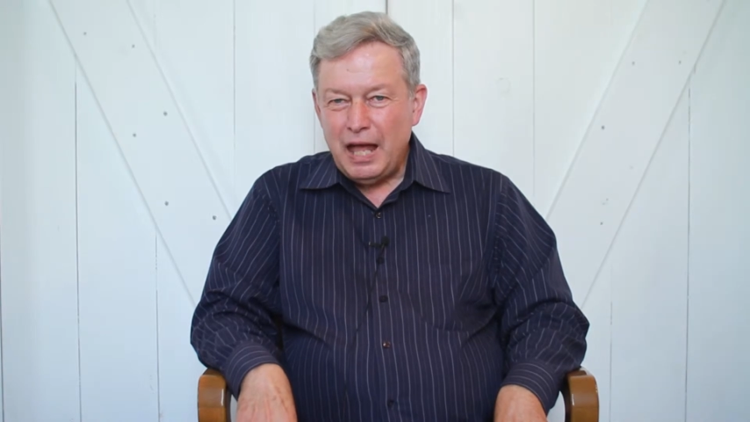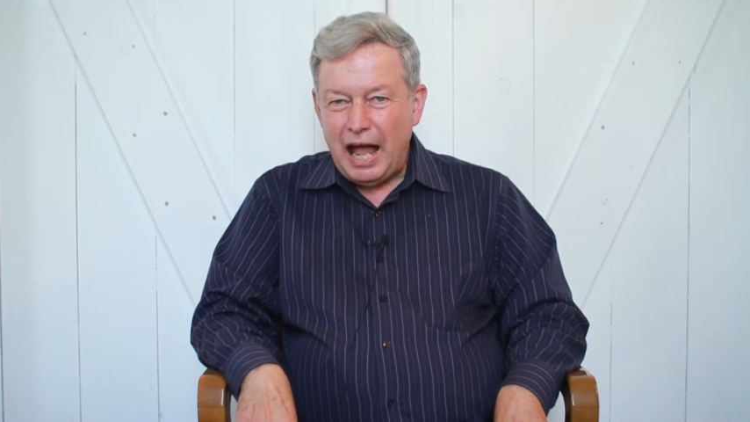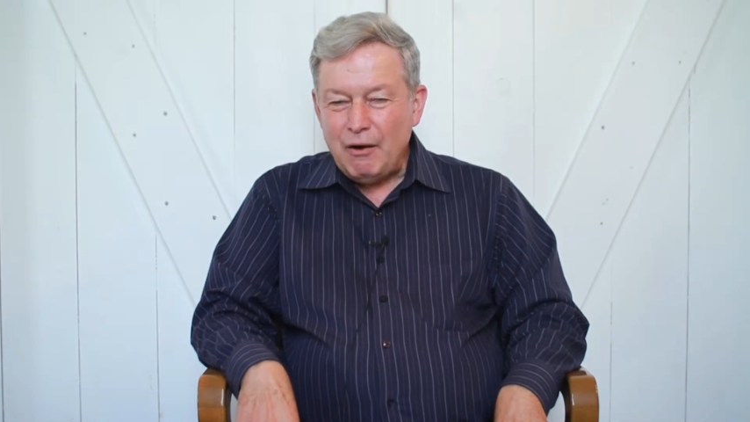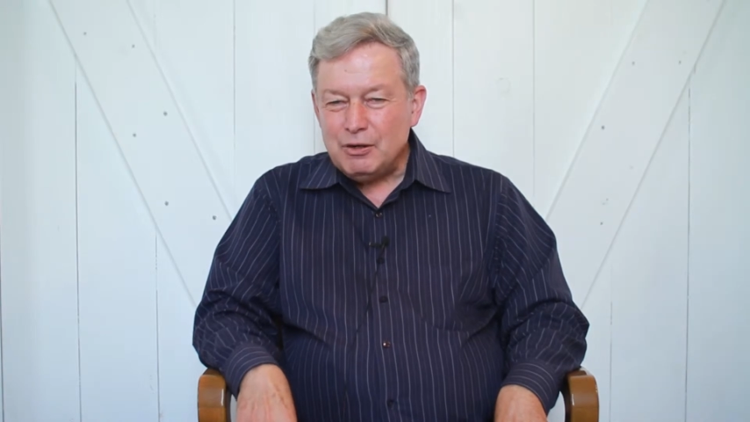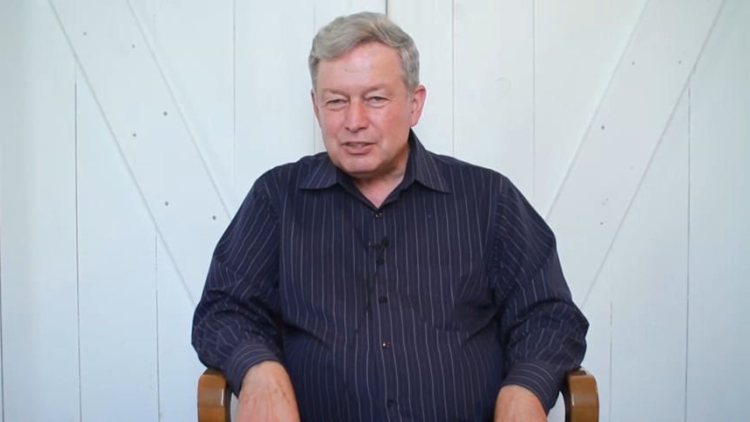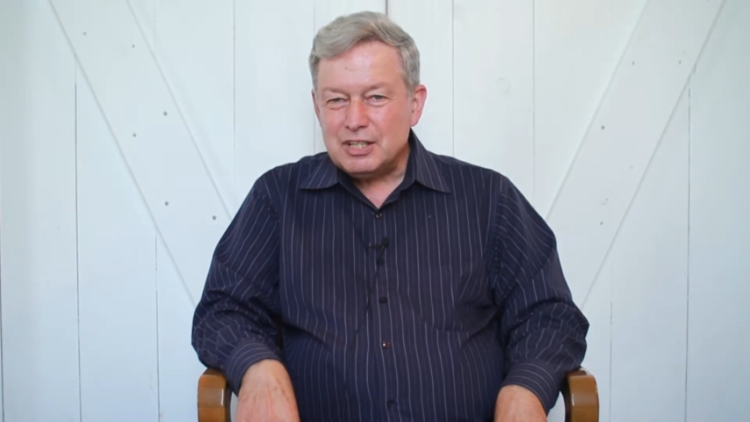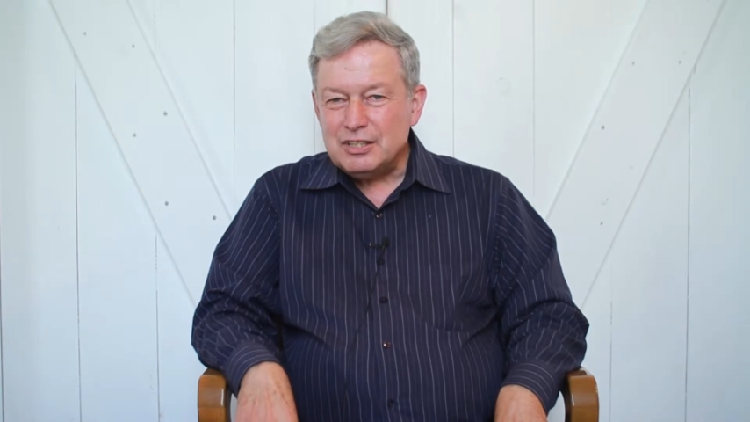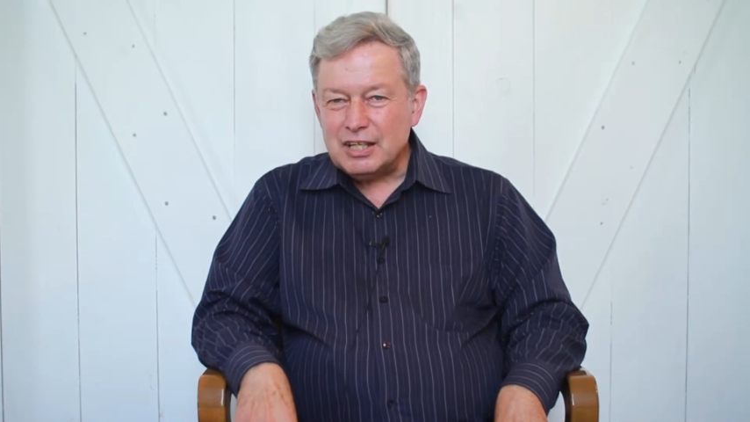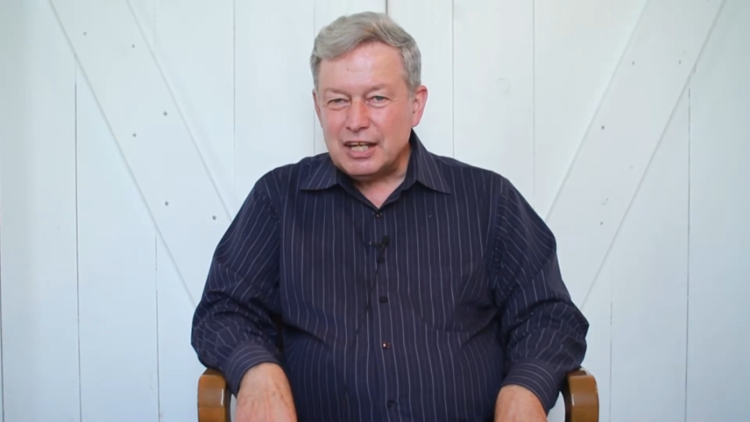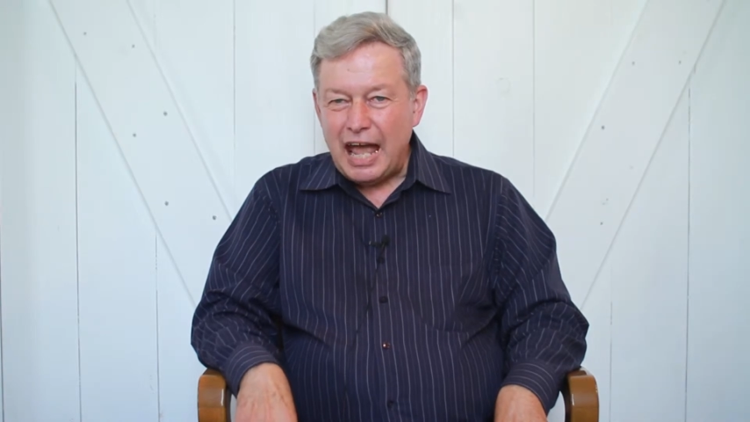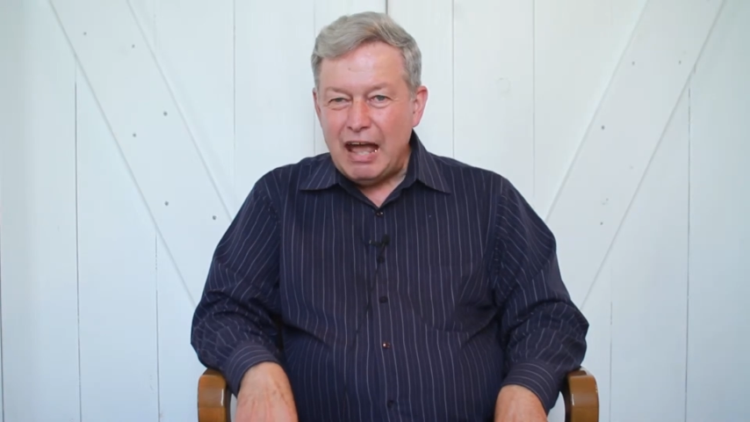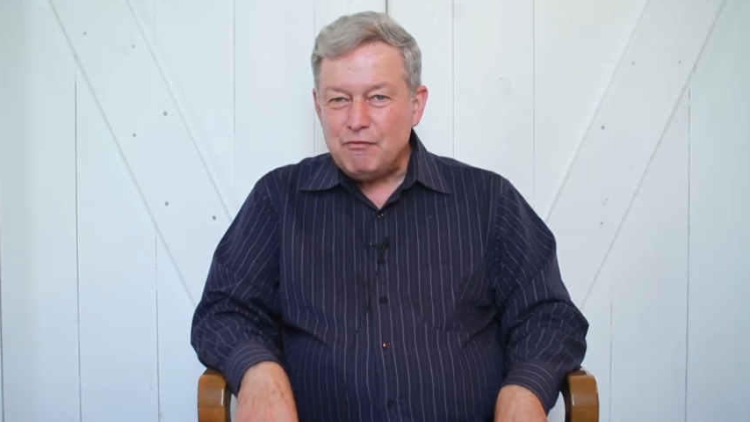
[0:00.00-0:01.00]
Ira said
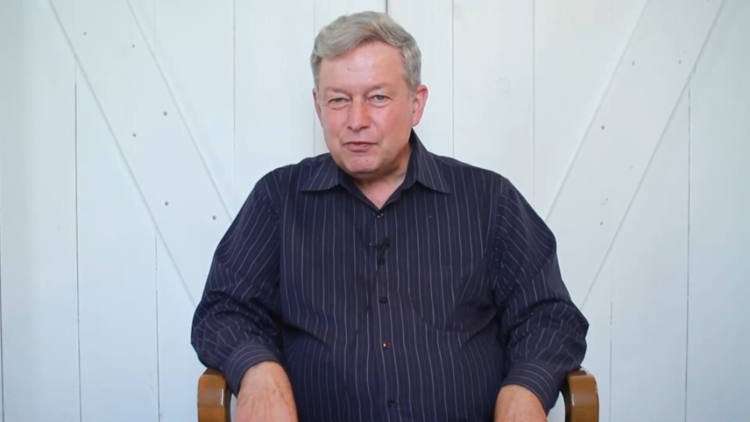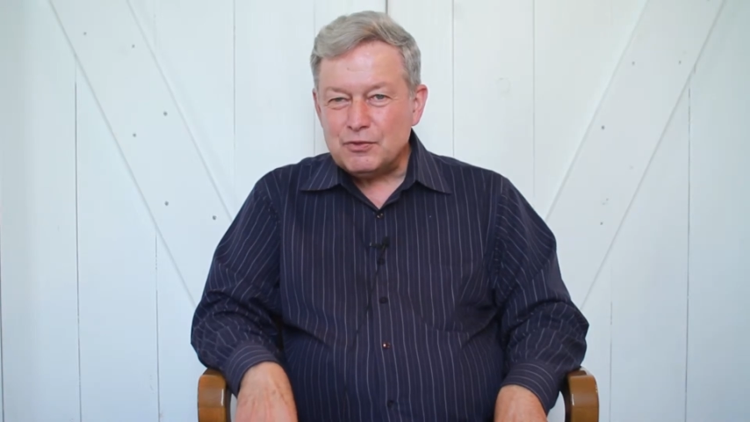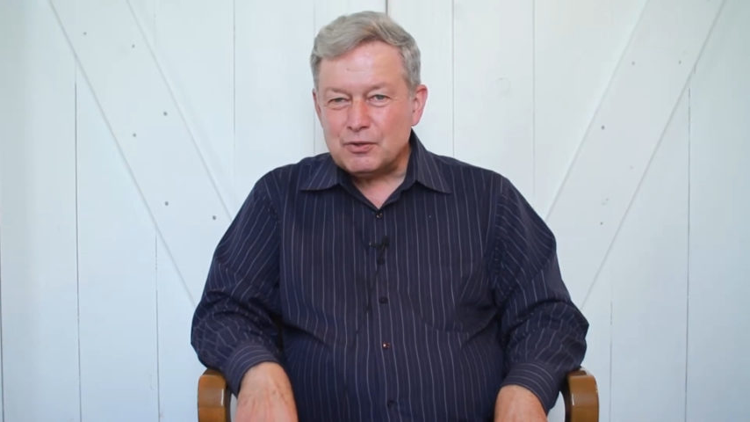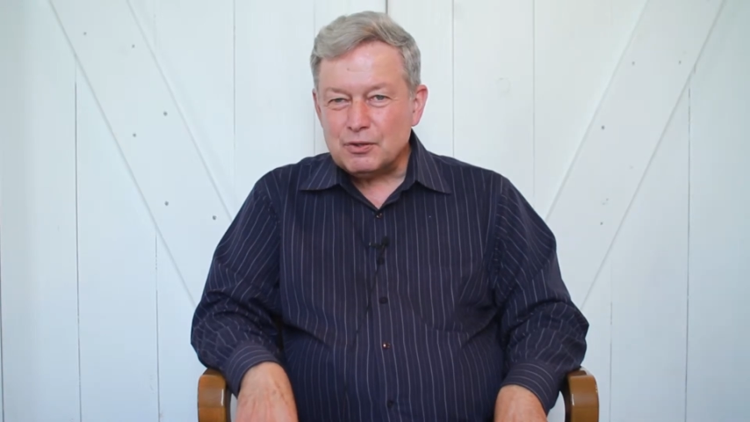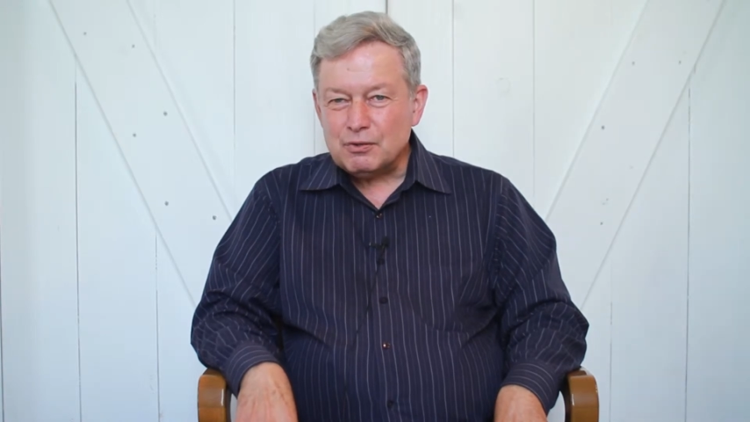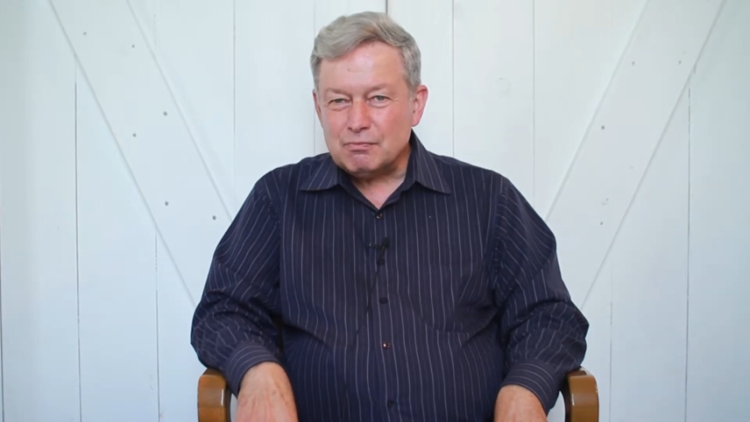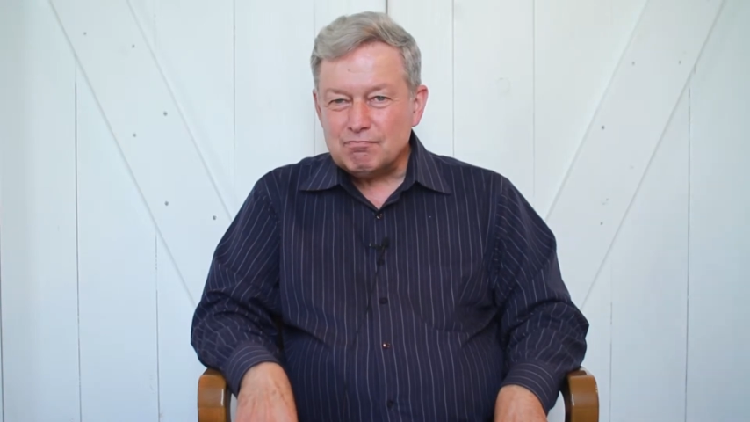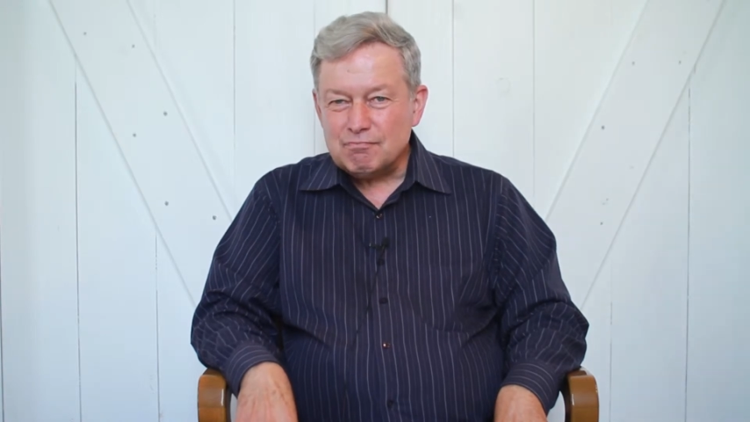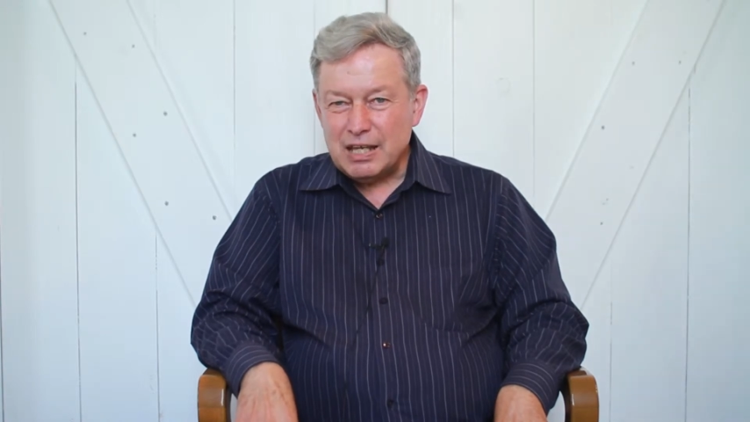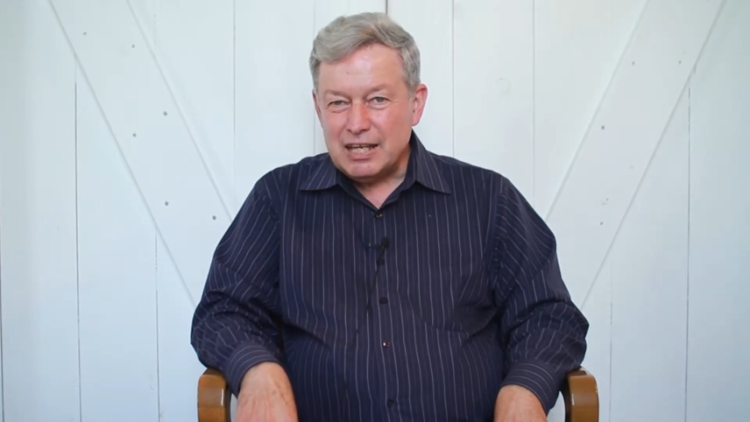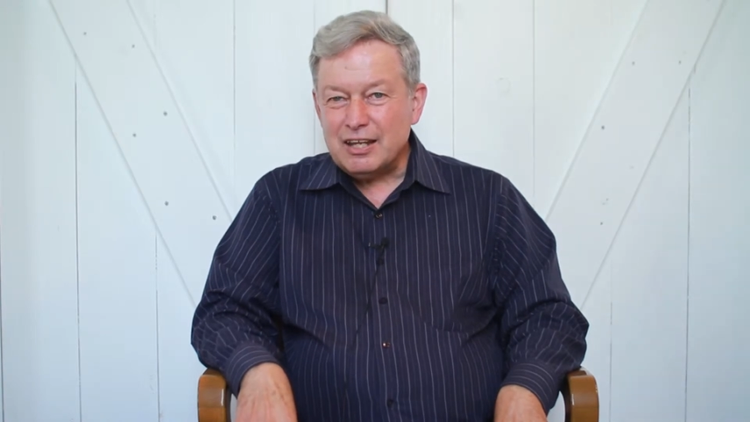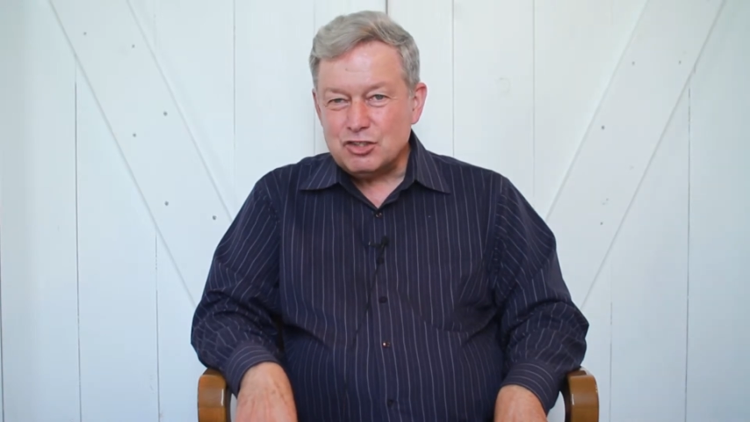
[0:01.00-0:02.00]
that after
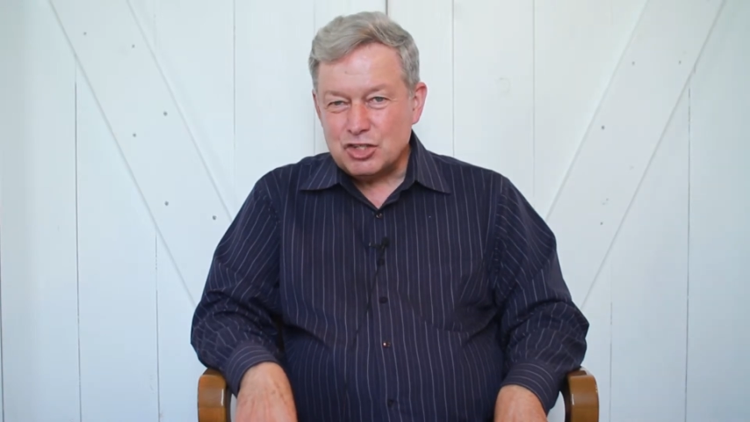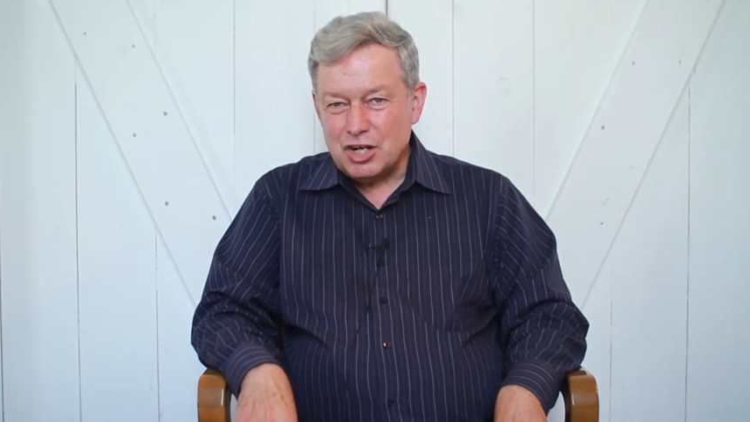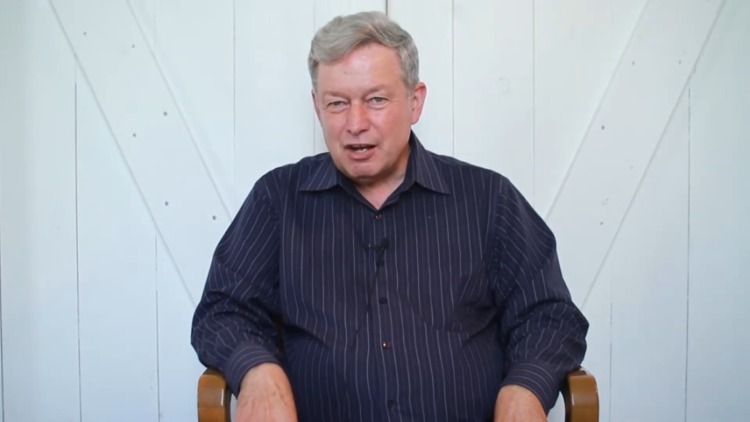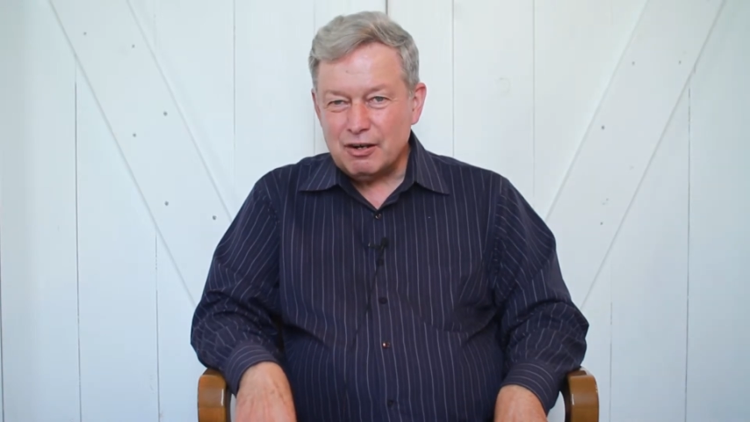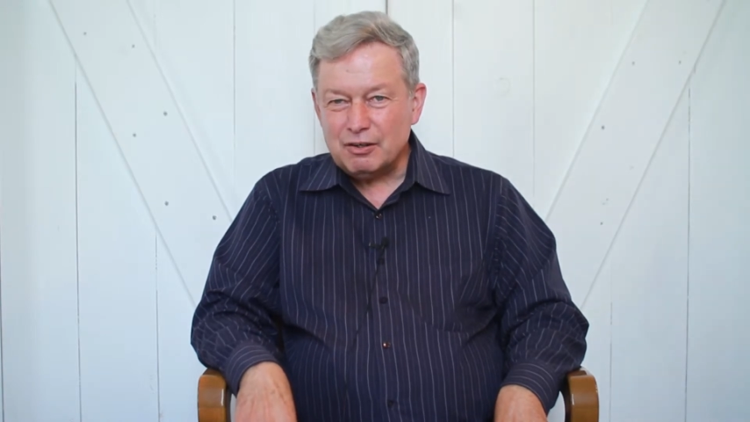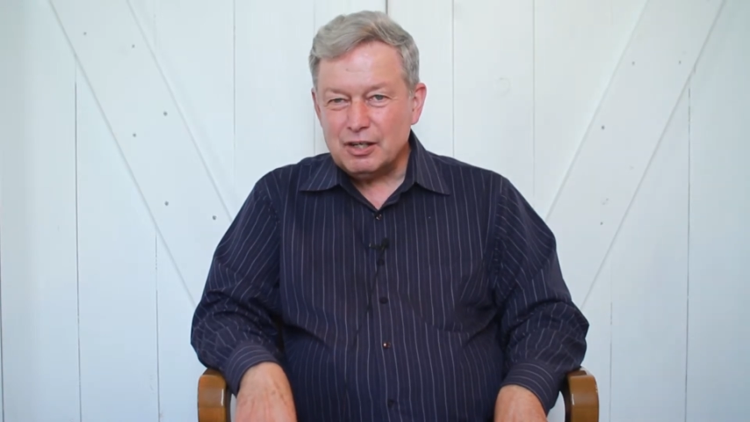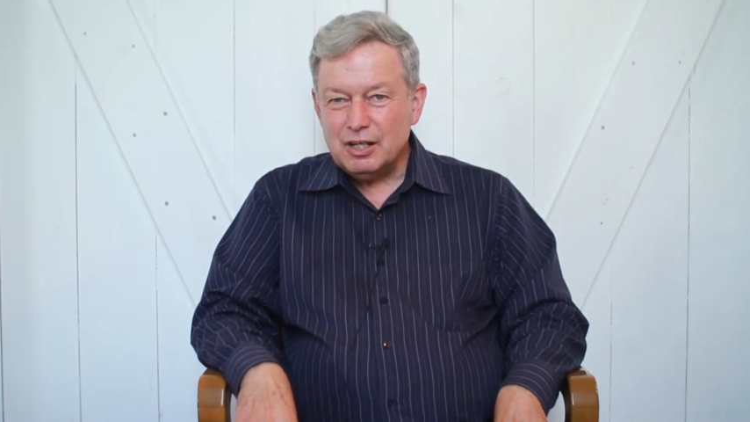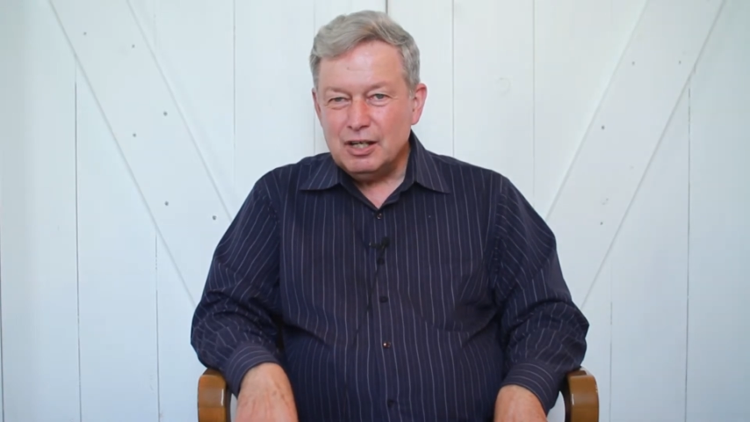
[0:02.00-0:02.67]
he had shared,